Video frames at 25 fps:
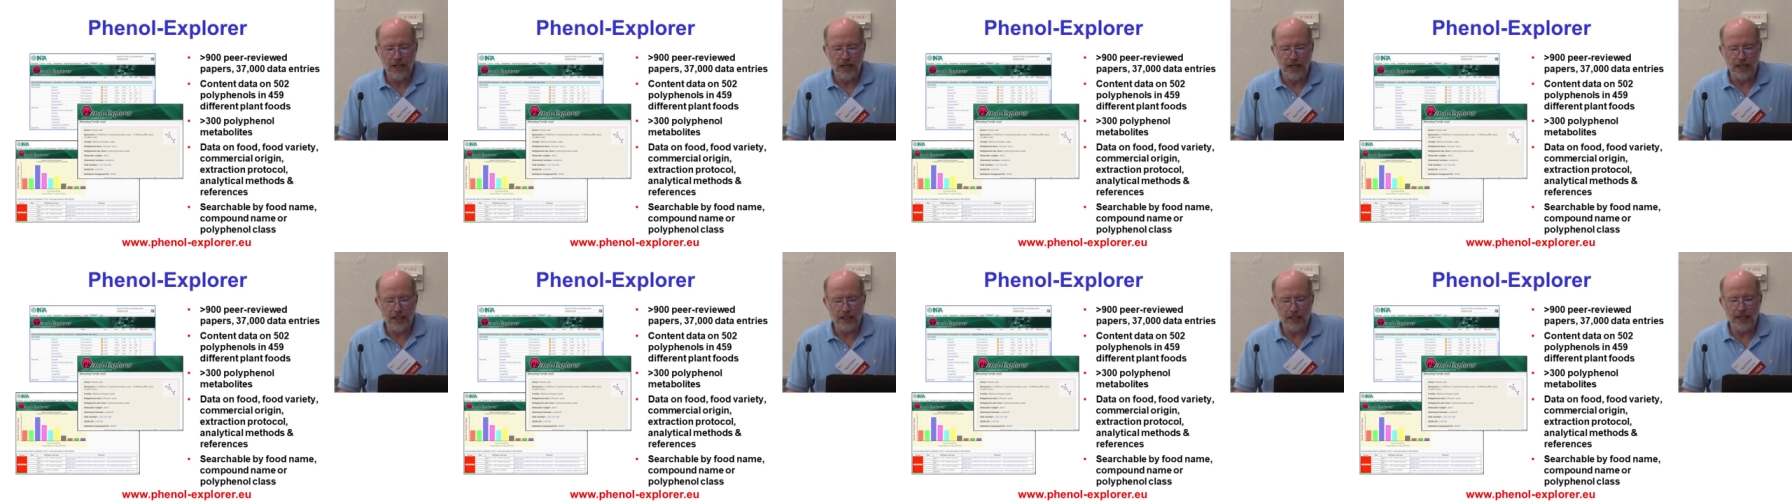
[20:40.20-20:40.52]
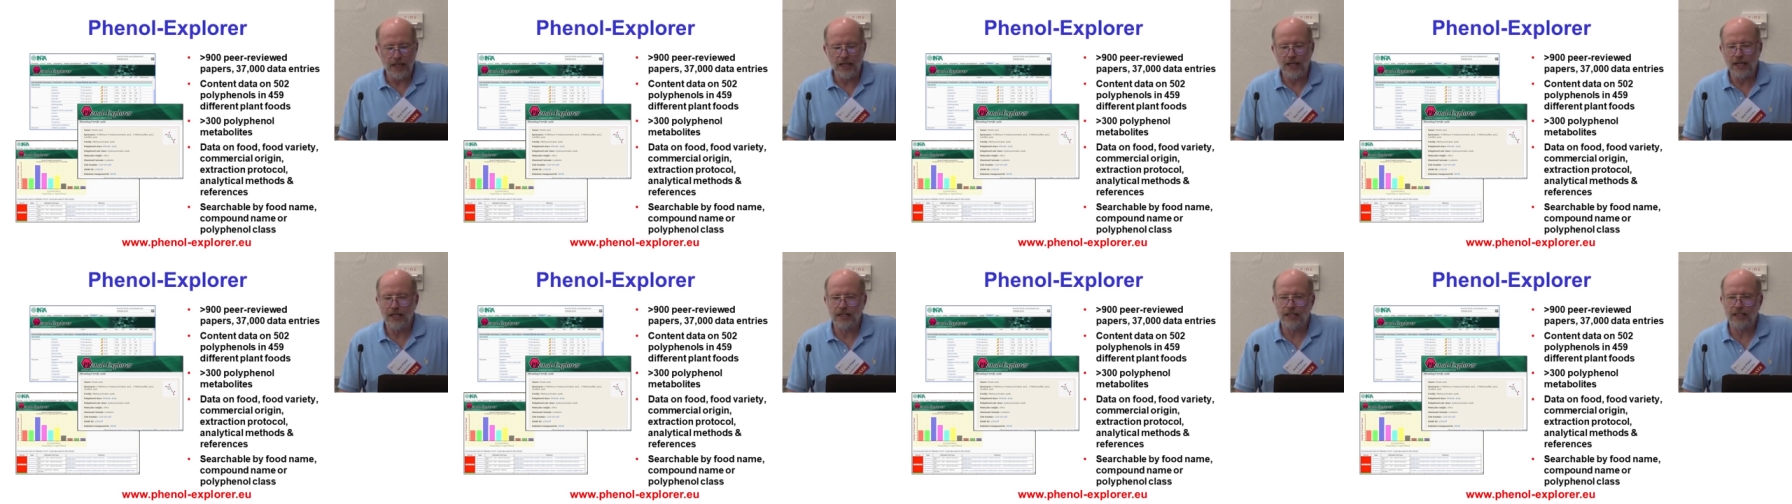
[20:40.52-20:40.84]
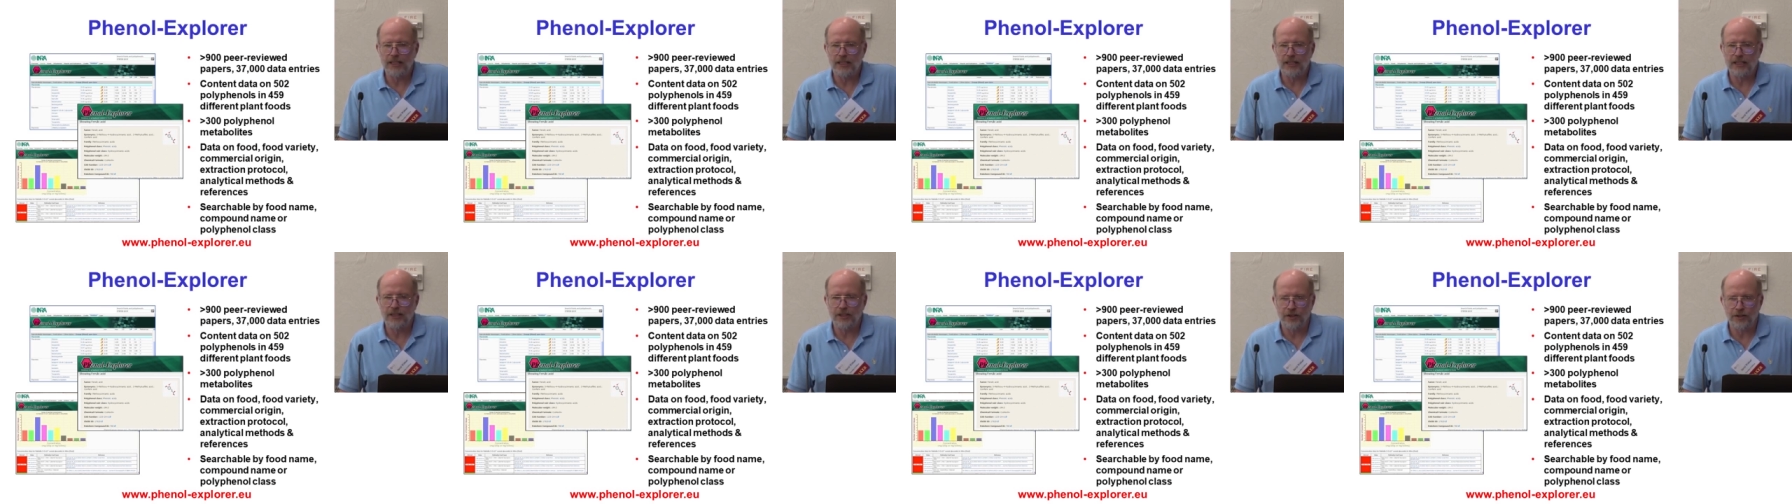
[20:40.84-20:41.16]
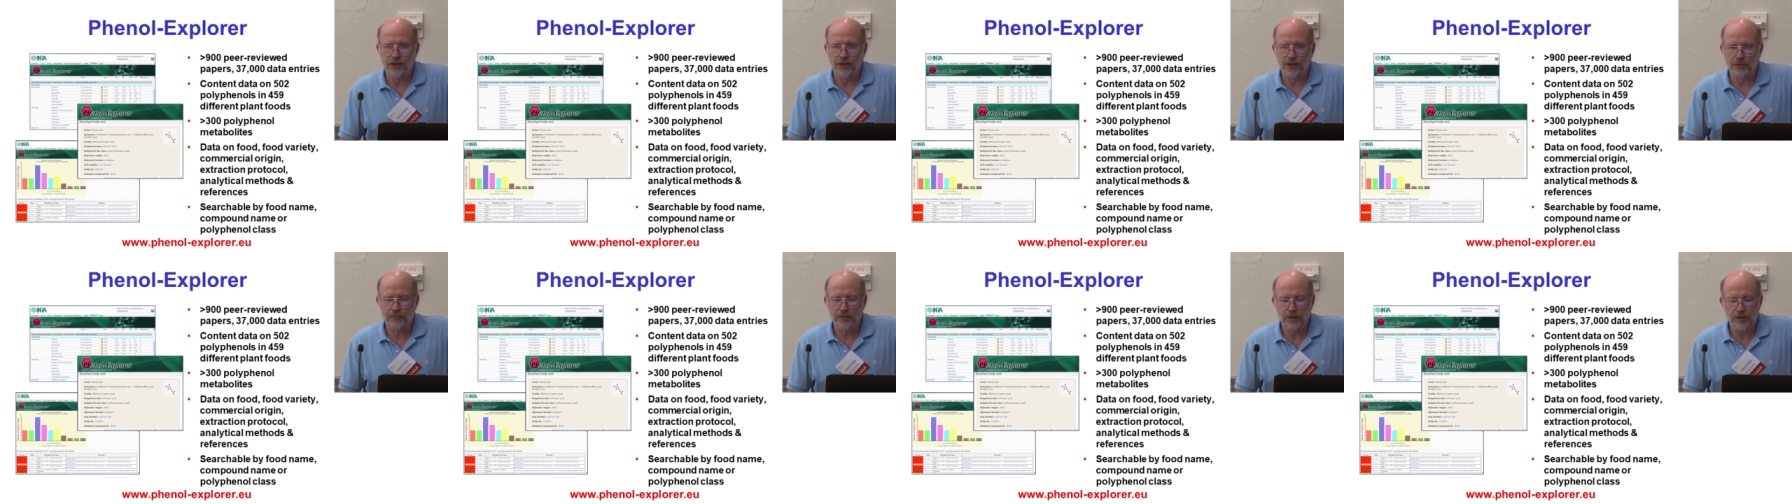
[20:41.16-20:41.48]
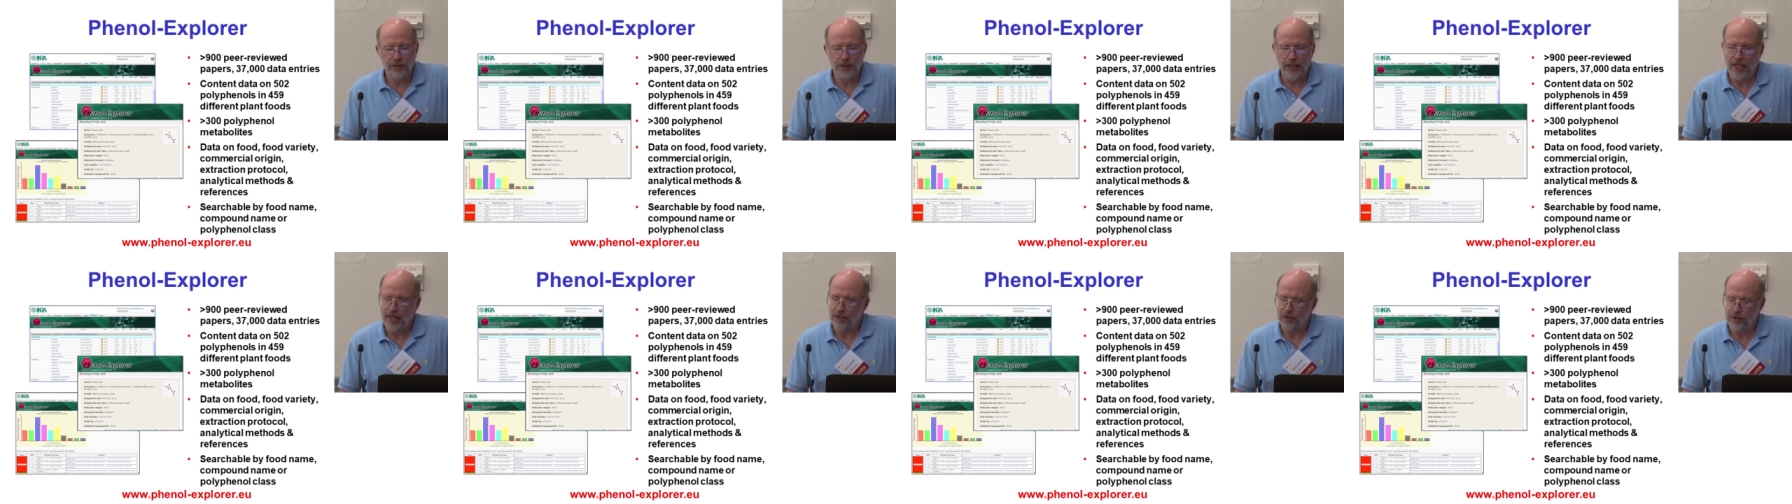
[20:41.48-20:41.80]
And again, it's
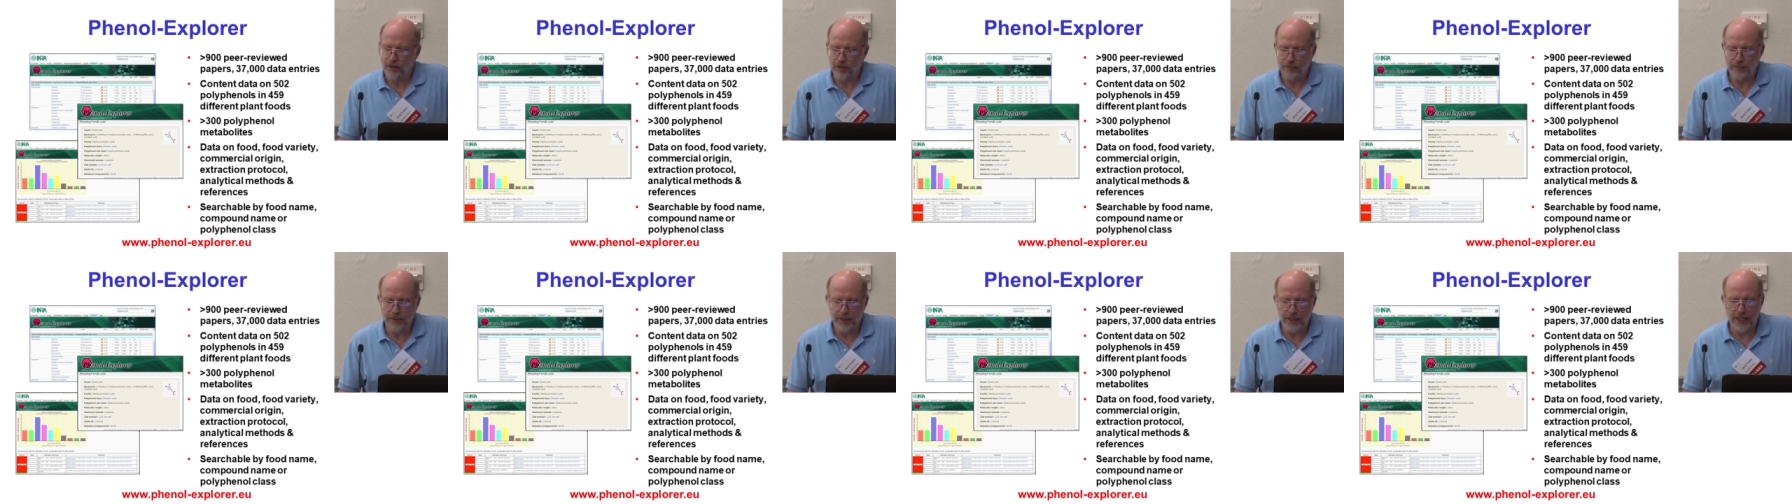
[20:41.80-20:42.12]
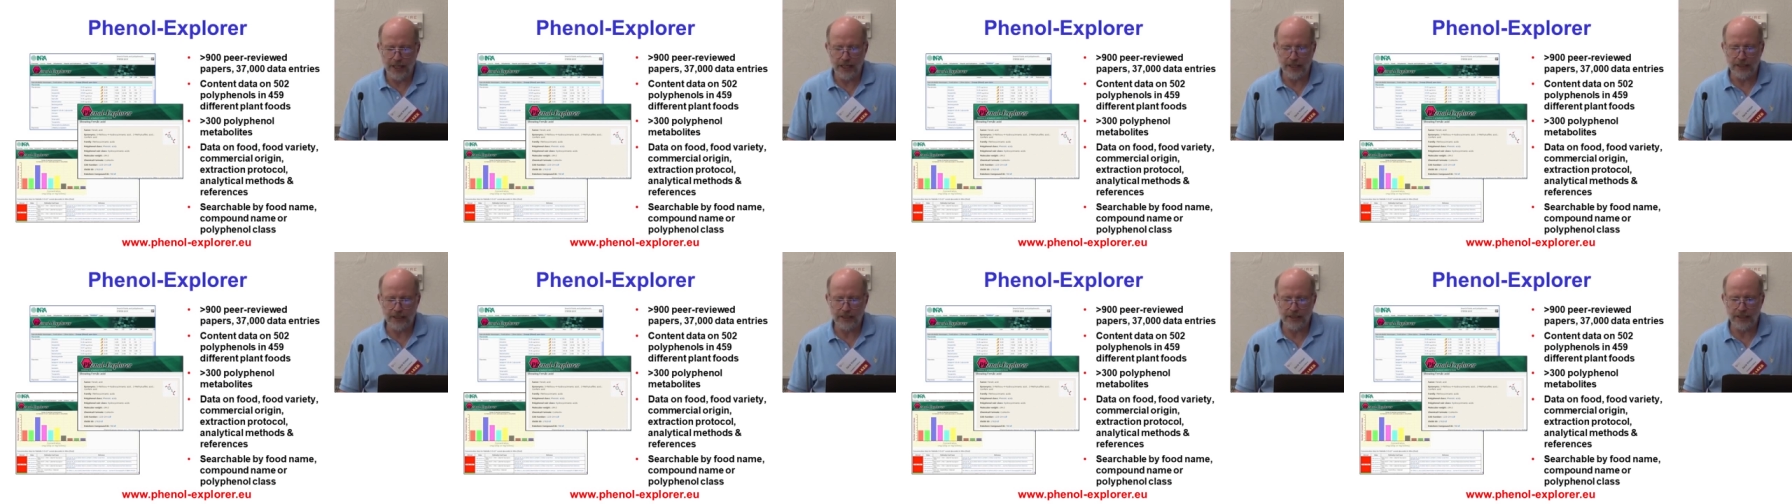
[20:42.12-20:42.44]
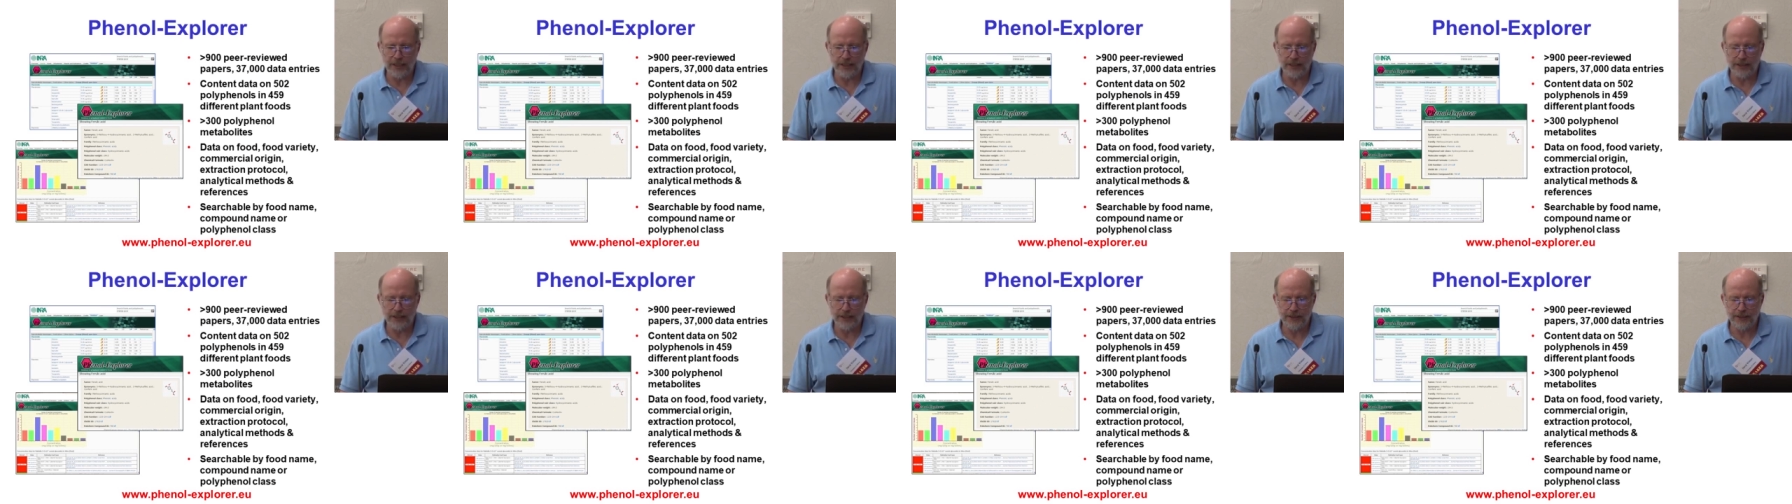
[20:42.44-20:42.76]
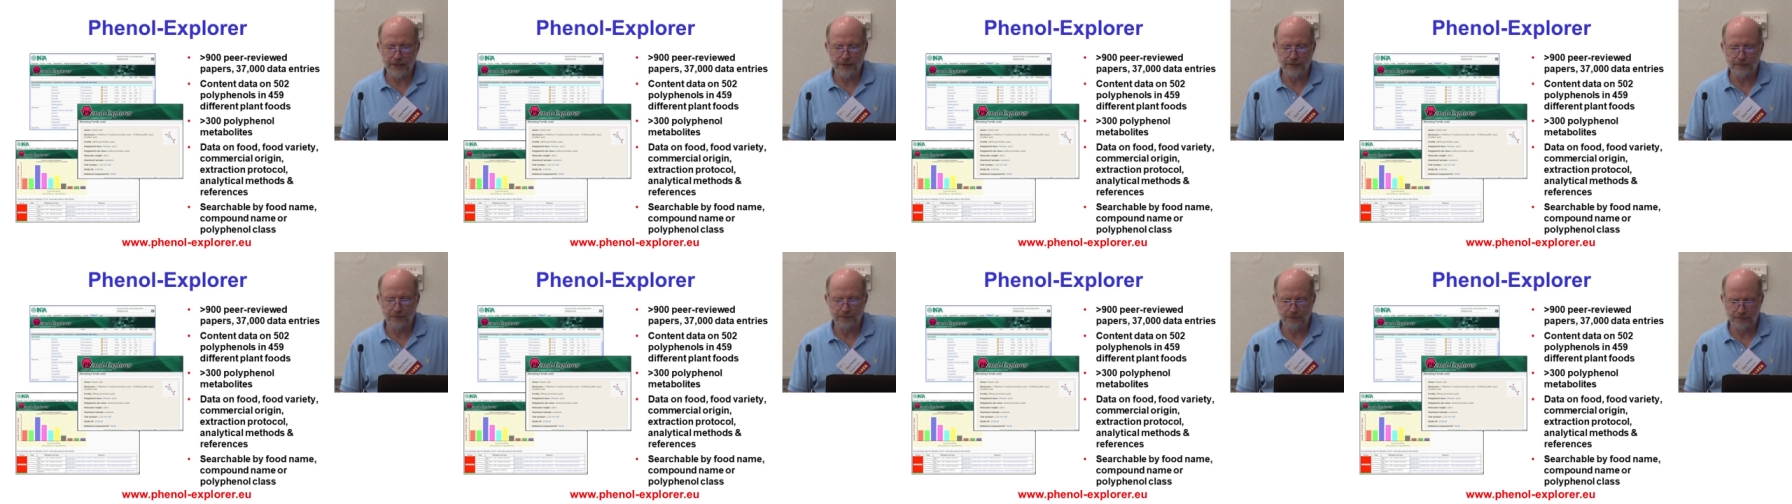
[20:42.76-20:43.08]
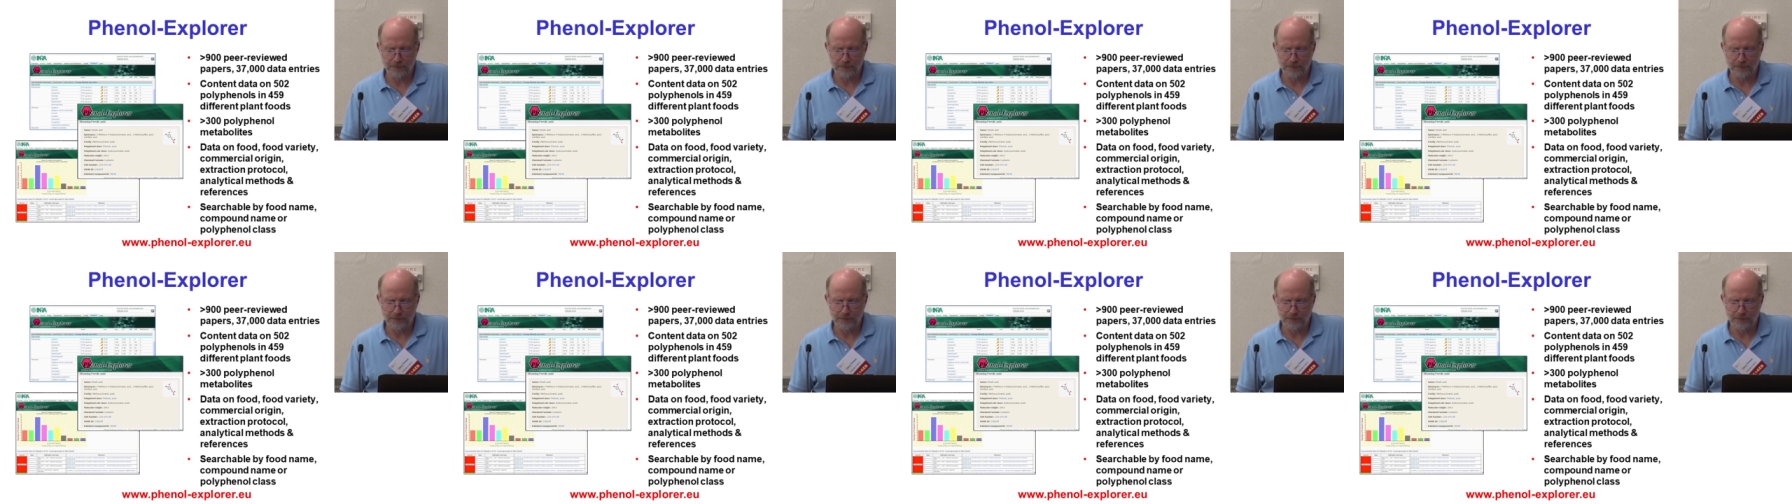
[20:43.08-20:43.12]
searchable and open access.